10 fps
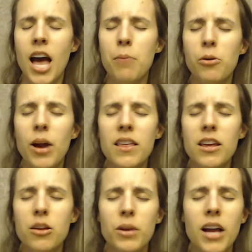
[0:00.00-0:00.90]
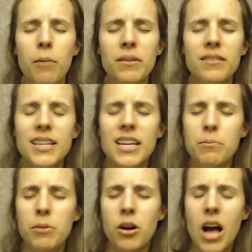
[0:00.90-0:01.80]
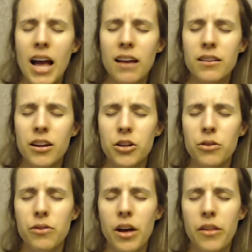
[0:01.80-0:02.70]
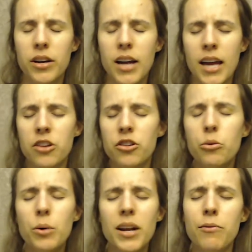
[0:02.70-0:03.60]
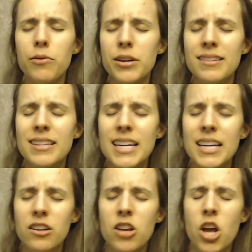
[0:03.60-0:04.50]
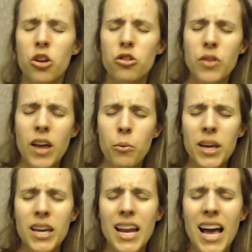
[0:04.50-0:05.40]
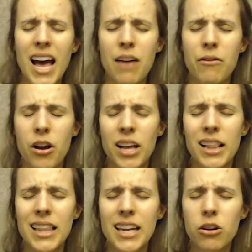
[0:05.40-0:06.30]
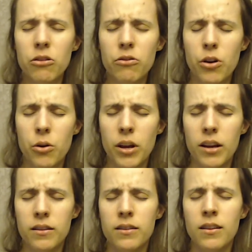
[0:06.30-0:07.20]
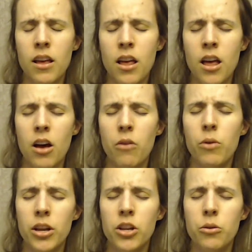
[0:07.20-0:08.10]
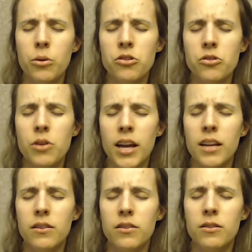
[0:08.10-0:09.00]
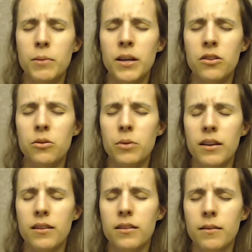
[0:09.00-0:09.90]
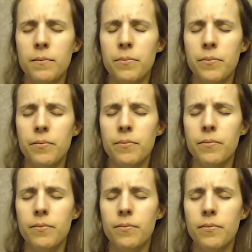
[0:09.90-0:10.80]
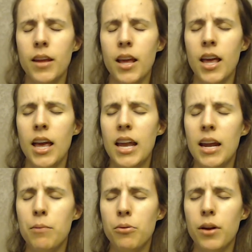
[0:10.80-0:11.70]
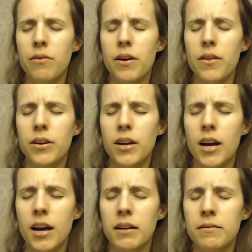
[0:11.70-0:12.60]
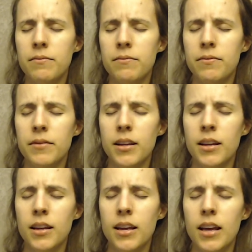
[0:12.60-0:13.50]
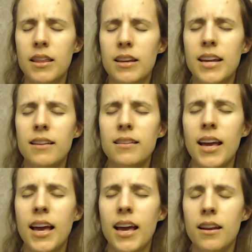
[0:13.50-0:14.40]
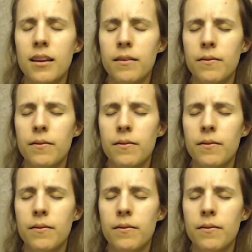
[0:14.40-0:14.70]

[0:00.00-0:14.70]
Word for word: I pray that you would help us to keep our eyes on you, Father God, and do whatever is needed so that we could have a clear focus of what you are trying to speak to us. And I pray, Father God, in the days ahead,